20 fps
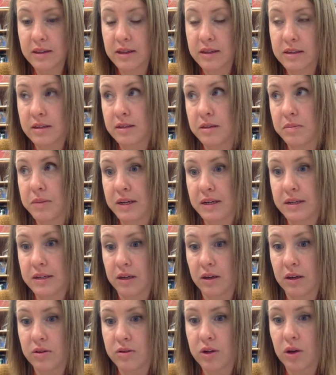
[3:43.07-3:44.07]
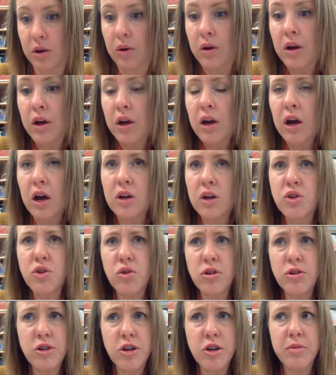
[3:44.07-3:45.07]
This is a big deal. So a
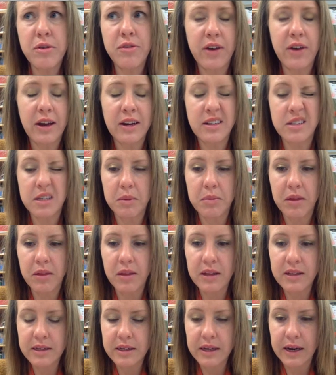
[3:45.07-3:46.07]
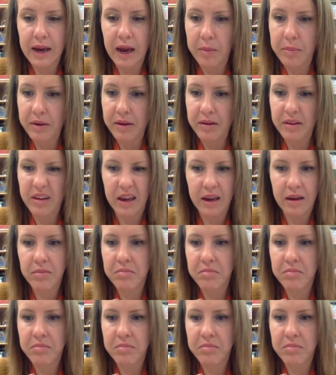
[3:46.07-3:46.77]
short-term effect is something that's going to happen